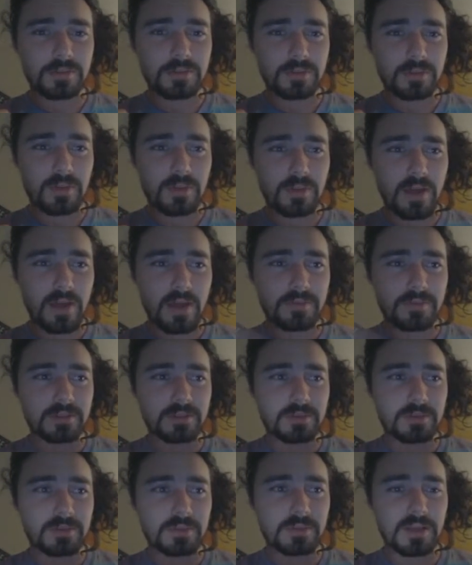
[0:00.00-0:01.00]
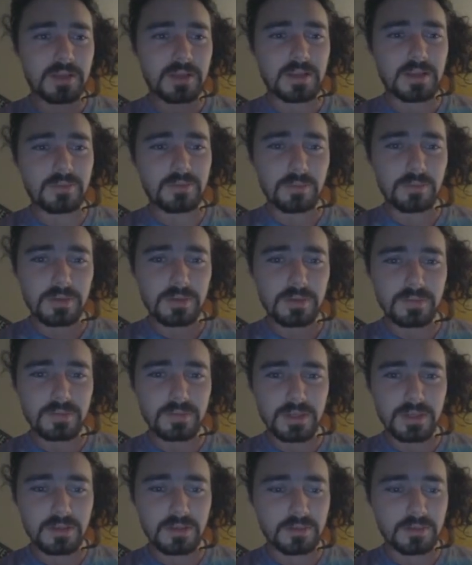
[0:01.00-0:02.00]
of profit to be made off of one
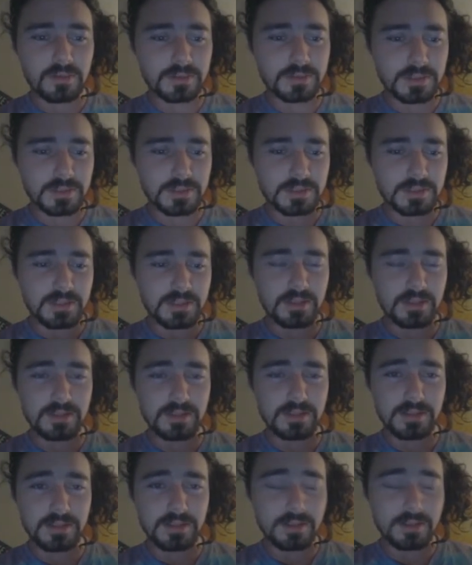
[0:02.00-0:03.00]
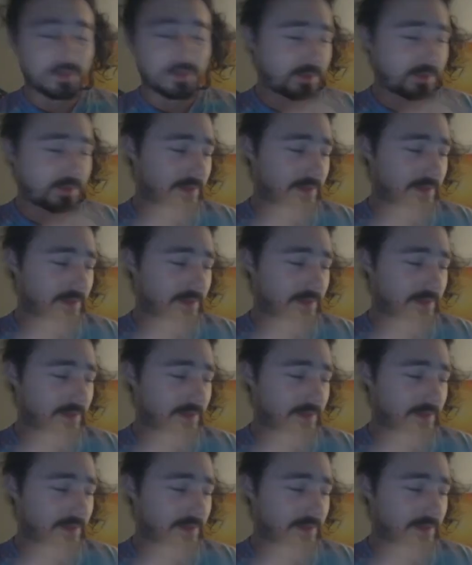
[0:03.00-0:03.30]
vehicle just on